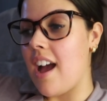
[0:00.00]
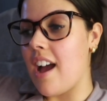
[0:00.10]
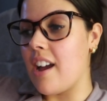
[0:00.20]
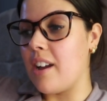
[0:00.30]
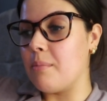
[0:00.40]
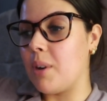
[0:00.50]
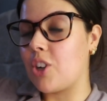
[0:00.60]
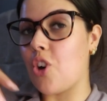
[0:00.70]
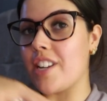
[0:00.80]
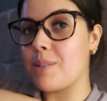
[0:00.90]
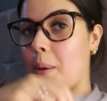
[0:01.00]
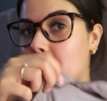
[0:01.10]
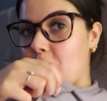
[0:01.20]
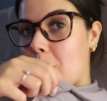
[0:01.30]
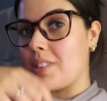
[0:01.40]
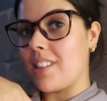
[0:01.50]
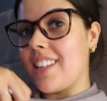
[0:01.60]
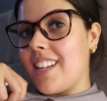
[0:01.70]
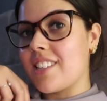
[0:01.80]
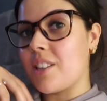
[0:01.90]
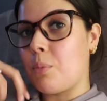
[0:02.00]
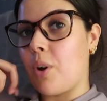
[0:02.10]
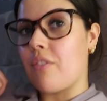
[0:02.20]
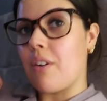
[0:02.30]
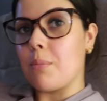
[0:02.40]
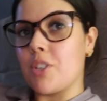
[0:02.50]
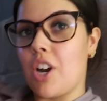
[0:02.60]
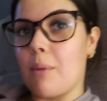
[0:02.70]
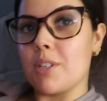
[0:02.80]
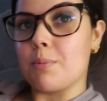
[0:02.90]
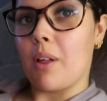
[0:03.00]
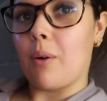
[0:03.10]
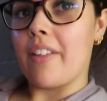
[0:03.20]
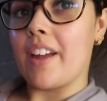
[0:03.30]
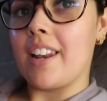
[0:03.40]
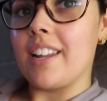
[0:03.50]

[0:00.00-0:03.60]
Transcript: got into my pajamas, and these are the boyfriend pajamas, by the way. They are